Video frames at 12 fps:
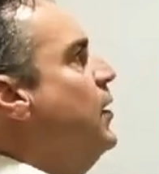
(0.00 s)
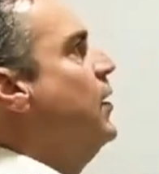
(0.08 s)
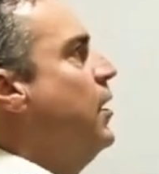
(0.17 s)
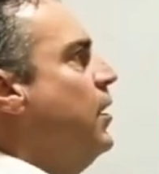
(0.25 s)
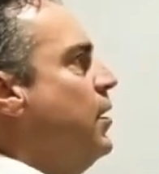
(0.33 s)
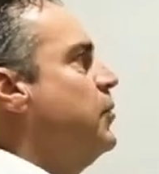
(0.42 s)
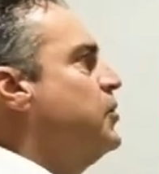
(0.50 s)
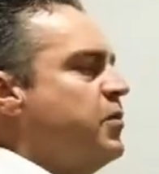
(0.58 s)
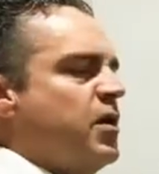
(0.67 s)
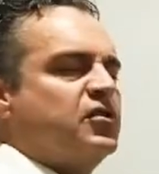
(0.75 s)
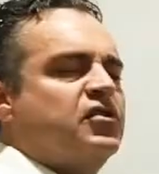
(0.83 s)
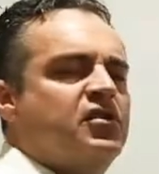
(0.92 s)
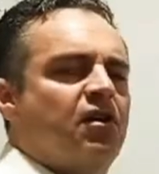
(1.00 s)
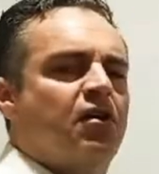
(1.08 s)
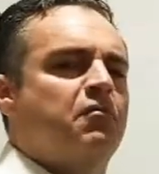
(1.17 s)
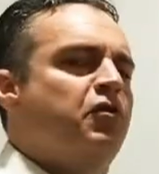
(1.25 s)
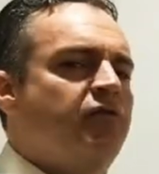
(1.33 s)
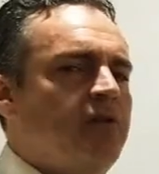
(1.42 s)
Plus we watched a scary
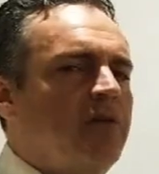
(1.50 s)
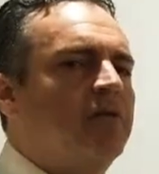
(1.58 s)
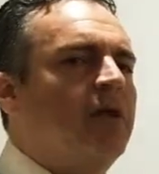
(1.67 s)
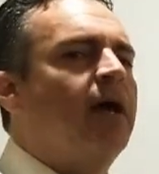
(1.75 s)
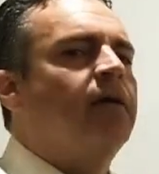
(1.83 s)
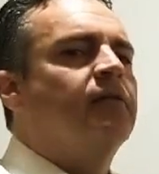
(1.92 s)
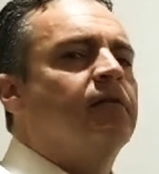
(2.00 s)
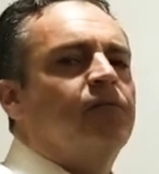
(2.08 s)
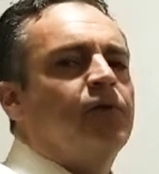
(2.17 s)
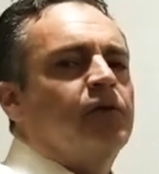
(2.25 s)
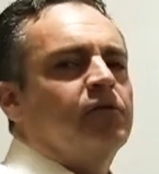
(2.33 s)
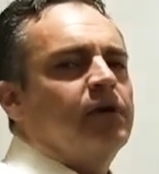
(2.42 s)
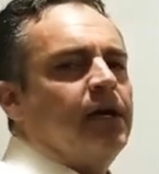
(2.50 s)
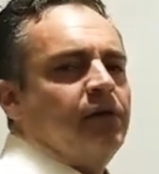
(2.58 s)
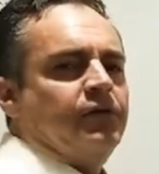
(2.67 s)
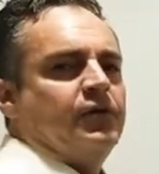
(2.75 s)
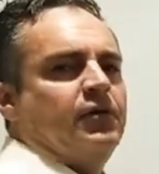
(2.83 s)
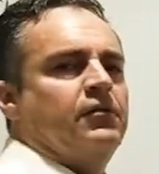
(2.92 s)
movie the other night that freaked her out,
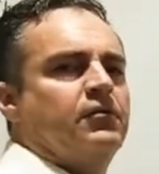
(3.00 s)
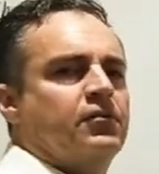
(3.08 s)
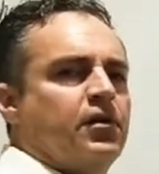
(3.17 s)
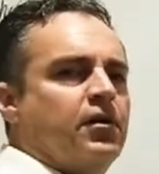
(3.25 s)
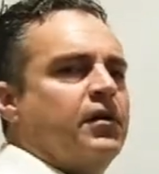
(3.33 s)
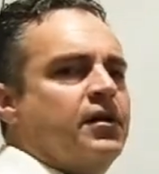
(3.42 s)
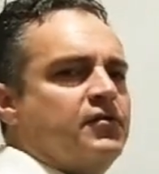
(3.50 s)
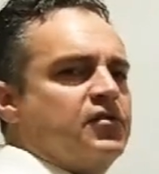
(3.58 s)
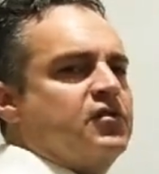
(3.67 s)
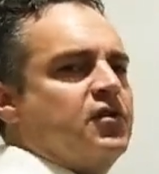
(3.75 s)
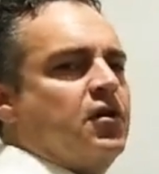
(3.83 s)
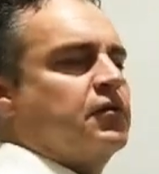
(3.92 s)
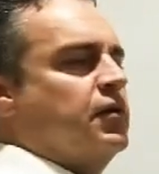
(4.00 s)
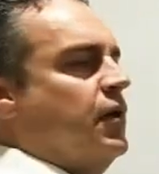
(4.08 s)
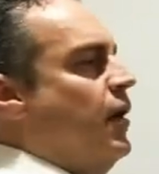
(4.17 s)
so we're all kinds of stoked.